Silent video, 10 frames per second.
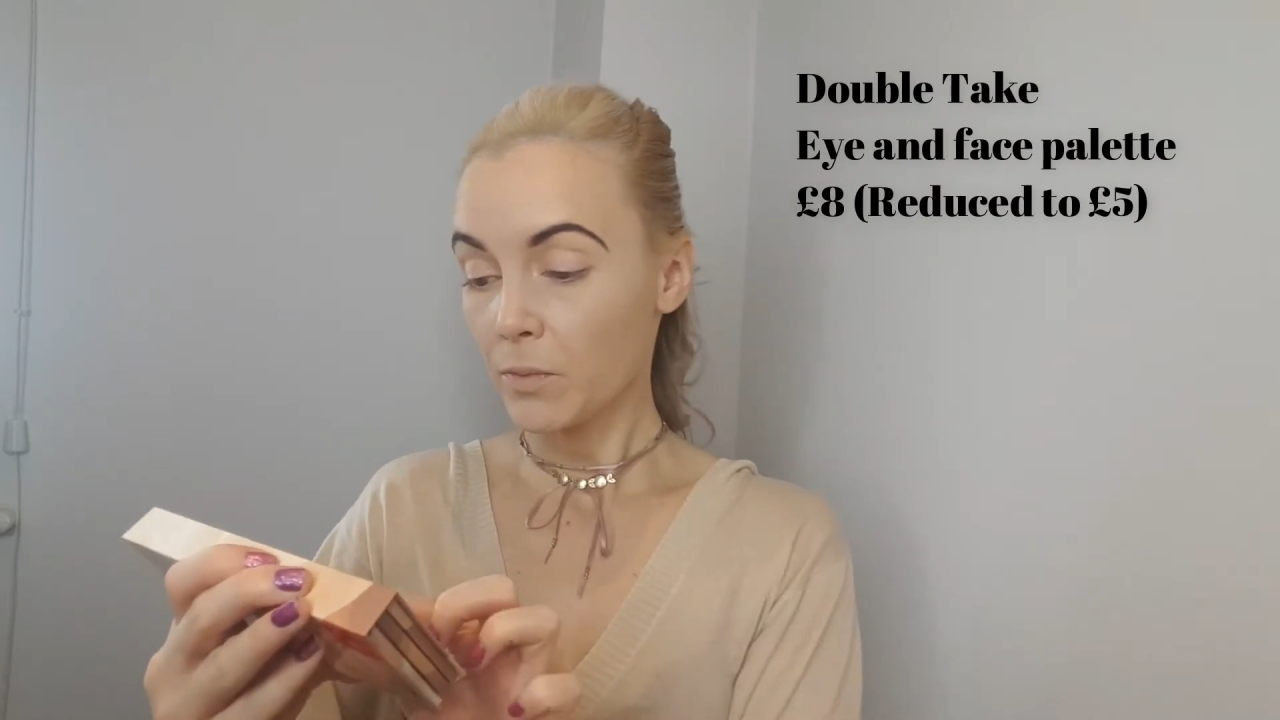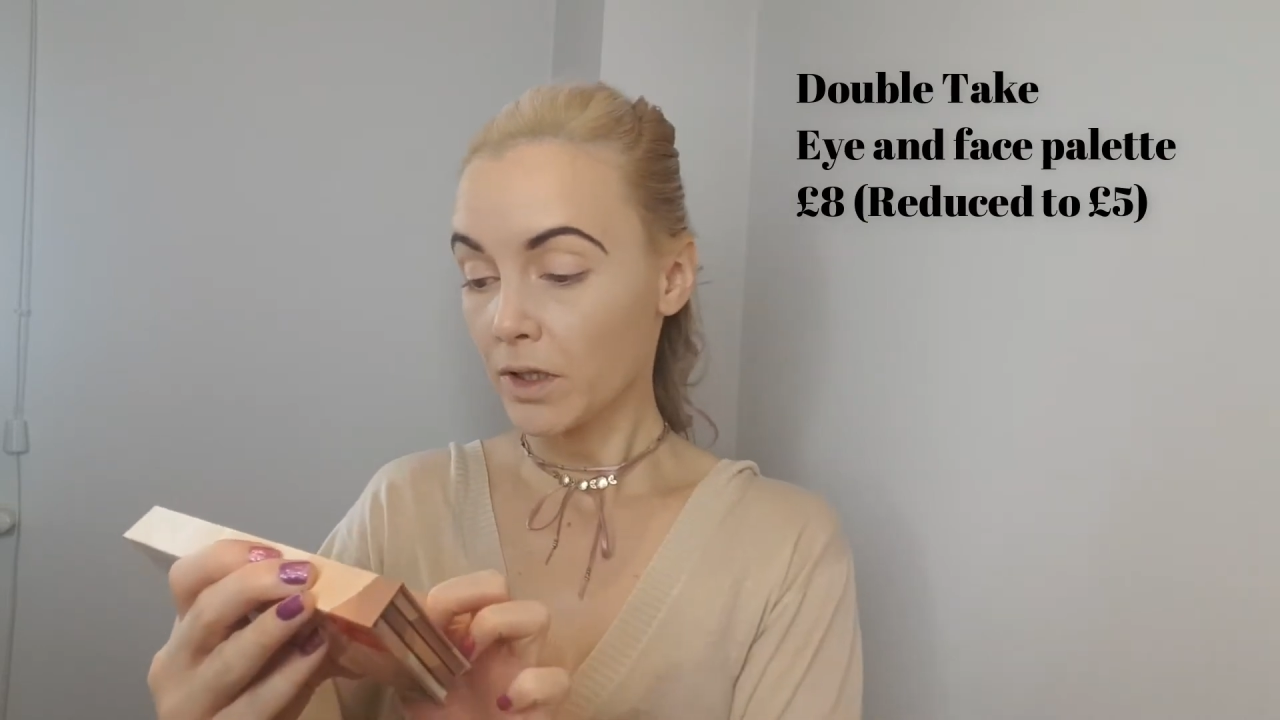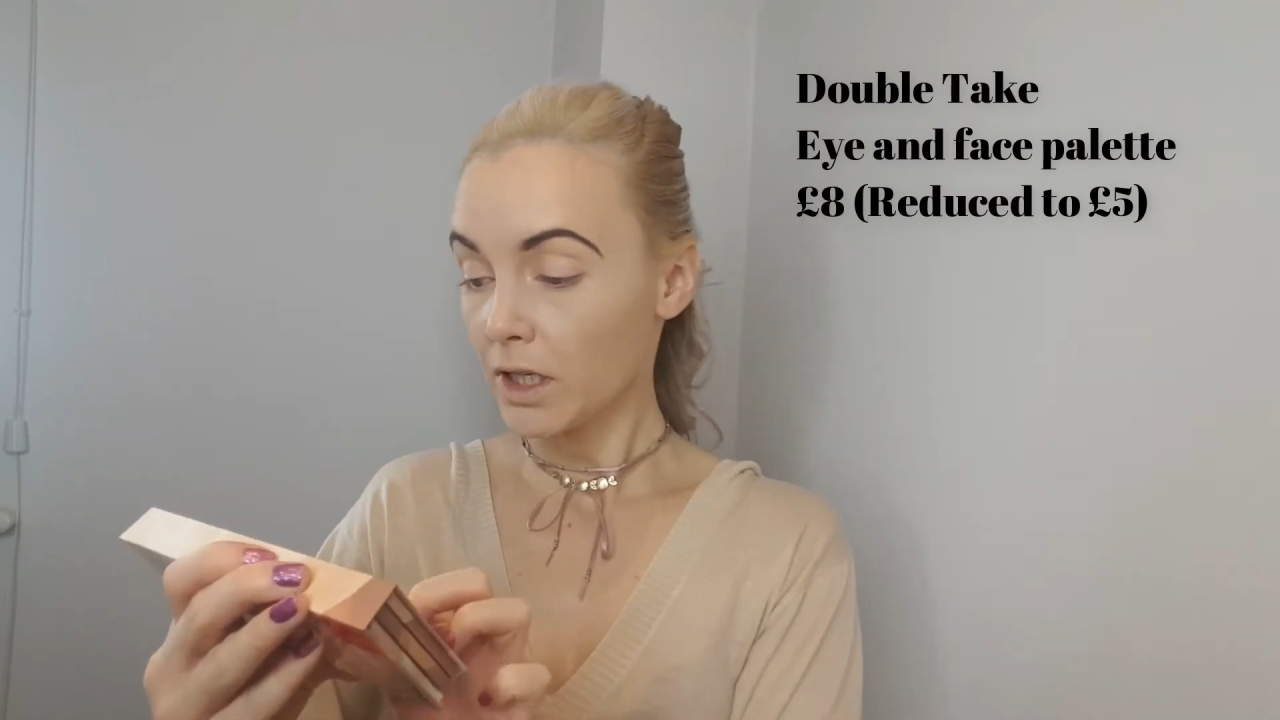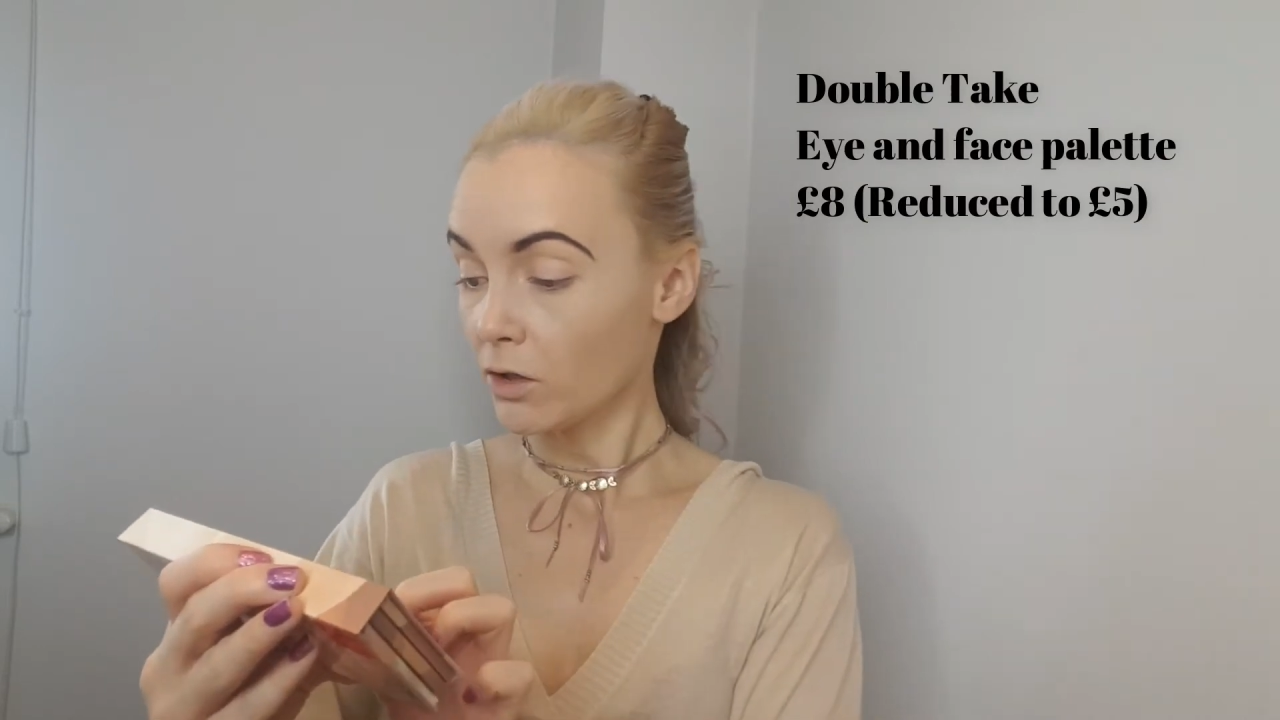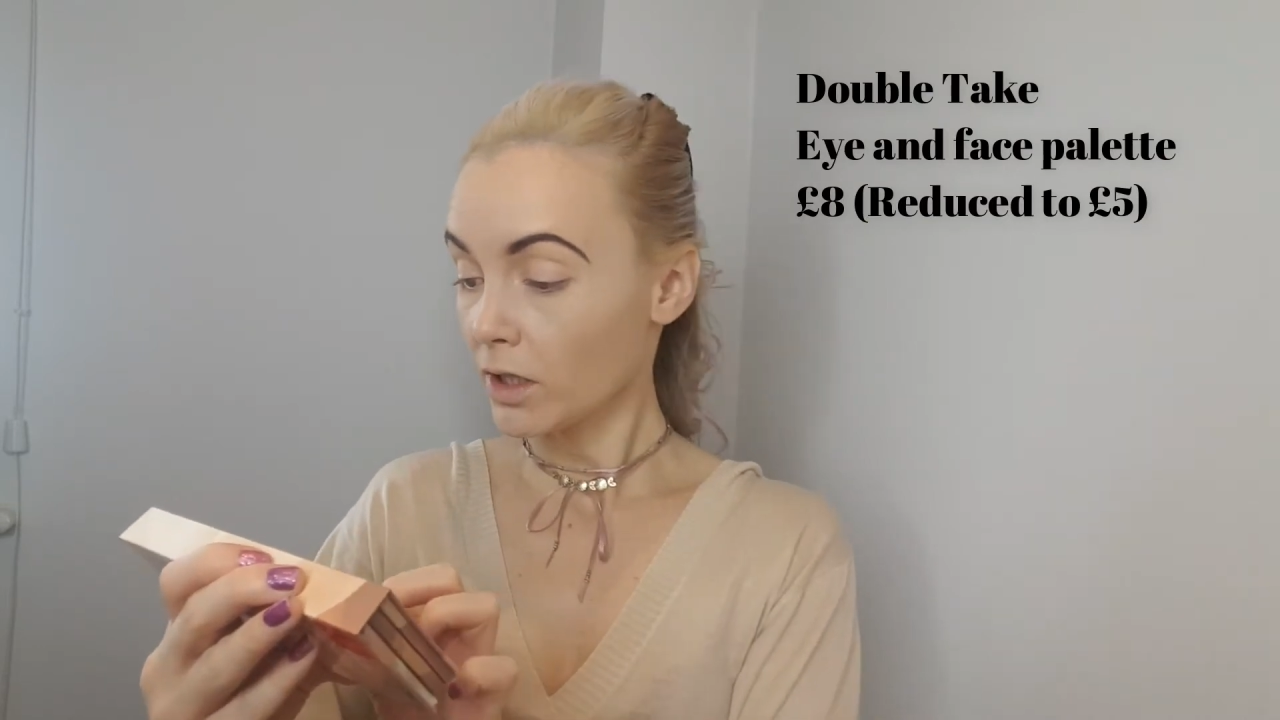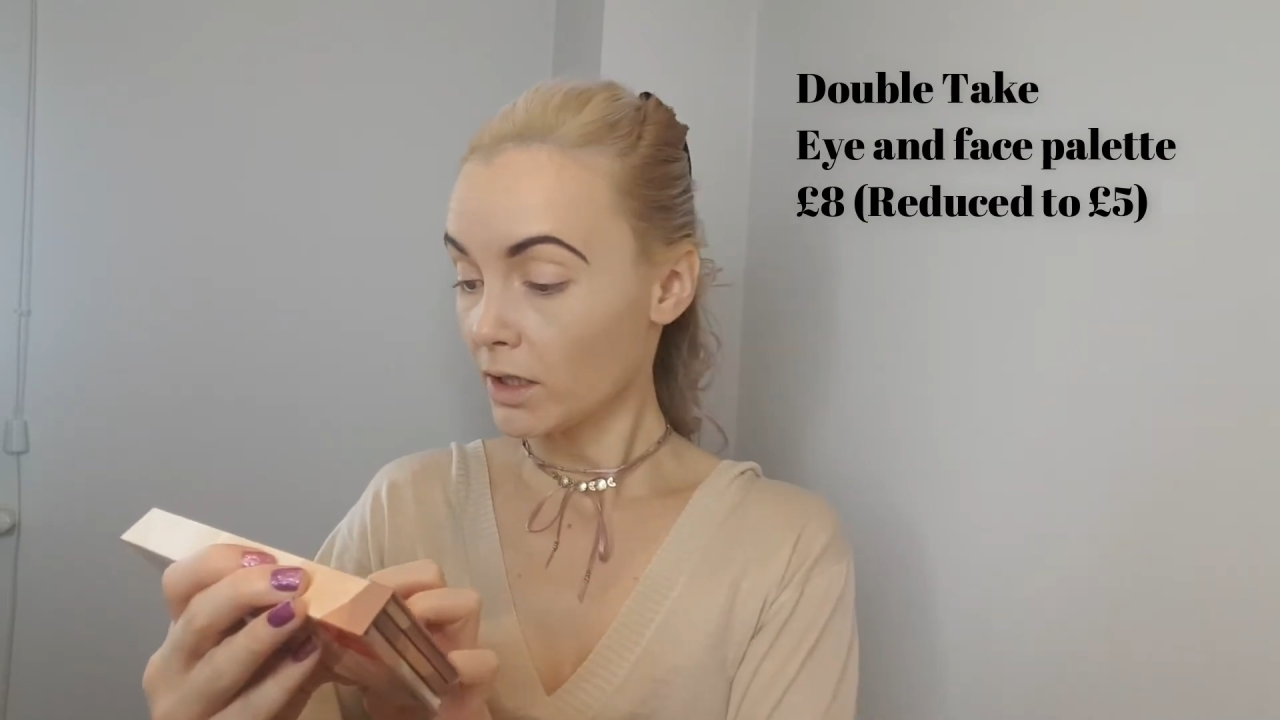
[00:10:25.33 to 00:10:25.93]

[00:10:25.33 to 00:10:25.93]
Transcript: Bunny on